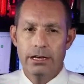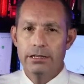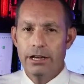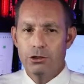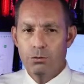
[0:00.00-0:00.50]

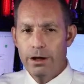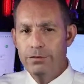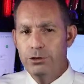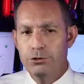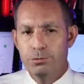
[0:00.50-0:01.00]
Now, the
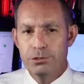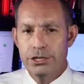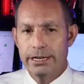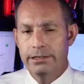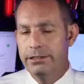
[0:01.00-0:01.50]
revenues are
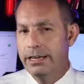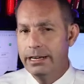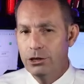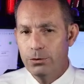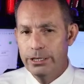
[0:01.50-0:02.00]
projected to
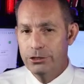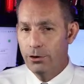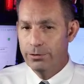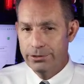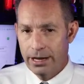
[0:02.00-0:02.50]
increase
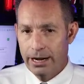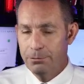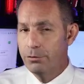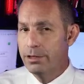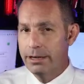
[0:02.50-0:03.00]
over
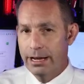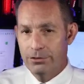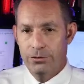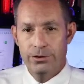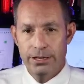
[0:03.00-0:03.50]
time over the
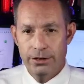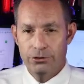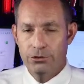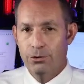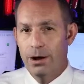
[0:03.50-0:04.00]
next few
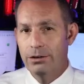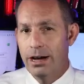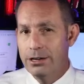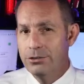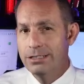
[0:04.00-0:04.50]
years to around
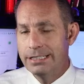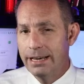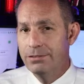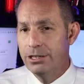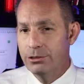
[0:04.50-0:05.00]

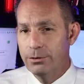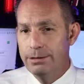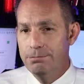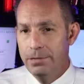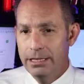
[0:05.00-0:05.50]

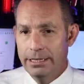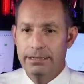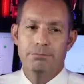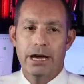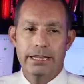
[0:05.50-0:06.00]
$173
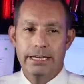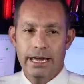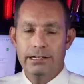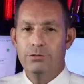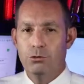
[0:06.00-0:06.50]
million by the
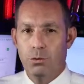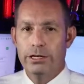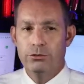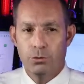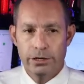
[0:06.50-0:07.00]
end of
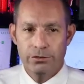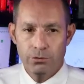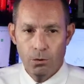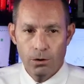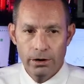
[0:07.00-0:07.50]

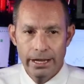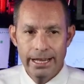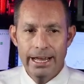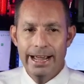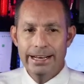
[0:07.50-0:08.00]
2024
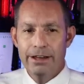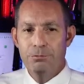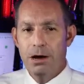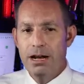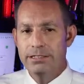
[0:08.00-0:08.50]
and
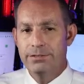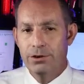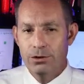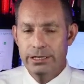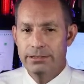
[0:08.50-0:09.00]
have positive
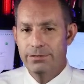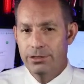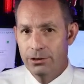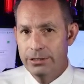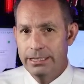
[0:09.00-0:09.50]
earnings of
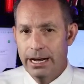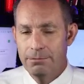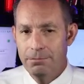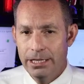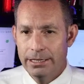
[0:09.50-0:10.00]
$39
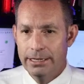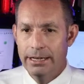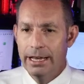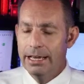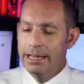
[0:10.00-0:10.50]
million.
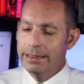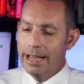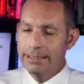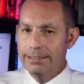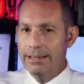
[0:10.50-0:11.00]

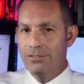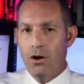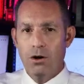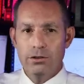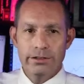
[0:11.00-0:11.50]
That's if
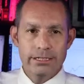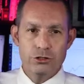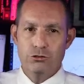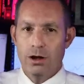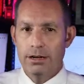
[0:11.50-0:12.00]
all of these
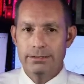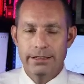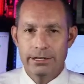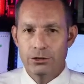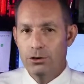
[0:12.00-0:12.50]
drugs
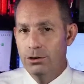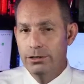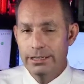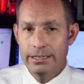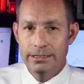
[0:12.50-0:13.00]
that are
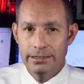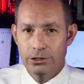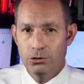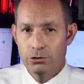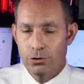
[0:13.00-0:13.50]
currently in
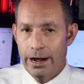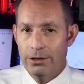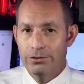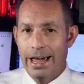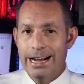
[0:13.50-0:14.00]
clinical
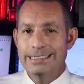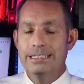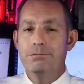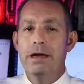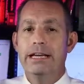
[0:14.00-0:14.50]
trials
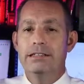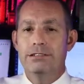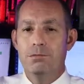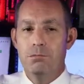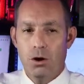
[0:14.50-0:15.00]
actually make it
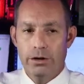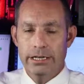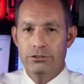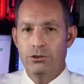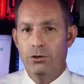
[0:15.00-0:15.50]
to
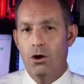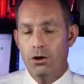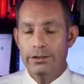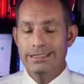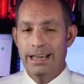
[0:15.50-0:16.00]
market. So
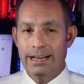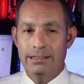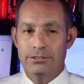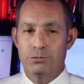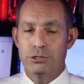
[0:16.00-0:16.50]
all these
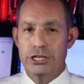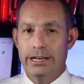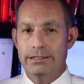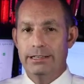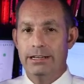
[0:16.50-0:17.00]
analysts are
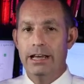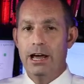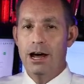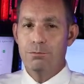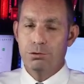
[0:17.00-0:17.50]
projecting
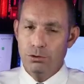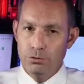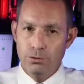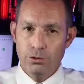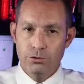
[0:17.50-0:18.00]

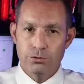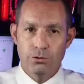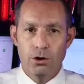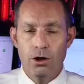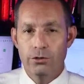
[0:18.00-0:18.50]
approvals
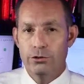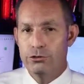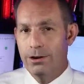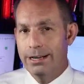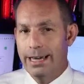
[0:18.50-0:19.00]
for all their
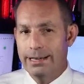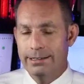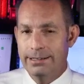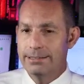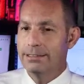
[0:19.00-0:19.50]
drug
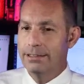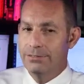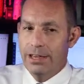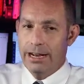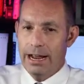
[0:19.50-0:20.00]
candidates. And if
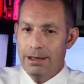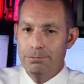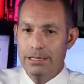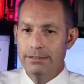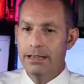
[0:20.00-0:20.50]
that
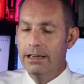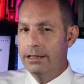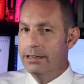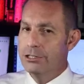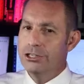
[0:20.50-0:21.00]
happens,
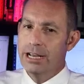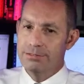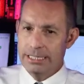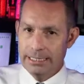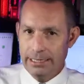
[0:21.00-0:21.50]
they should have
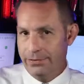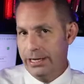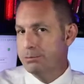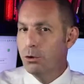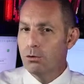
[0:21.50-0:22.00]

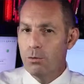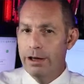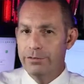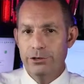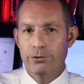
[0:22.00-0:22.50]
significant more
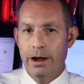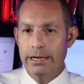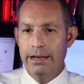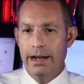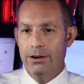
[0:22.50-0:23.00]
revenue right
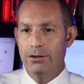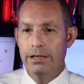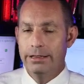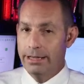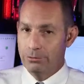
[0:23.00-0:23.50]
now
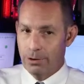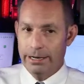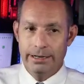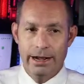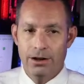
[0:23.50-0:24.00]
than right
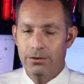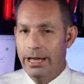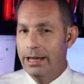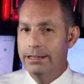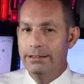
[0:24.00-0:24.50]
now.
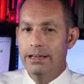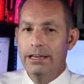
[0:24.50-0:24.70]
And